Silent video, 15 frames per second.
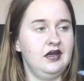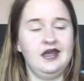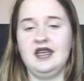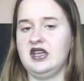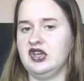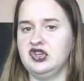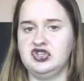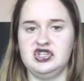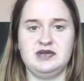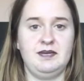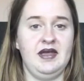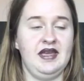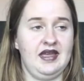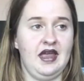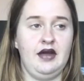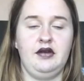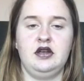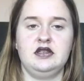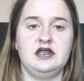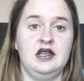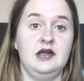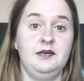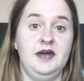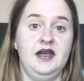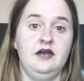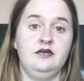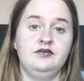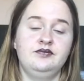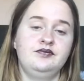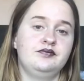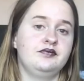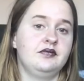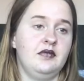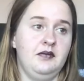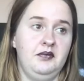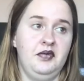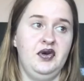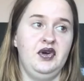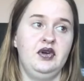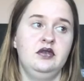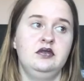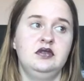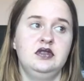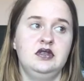it could just be a character limit but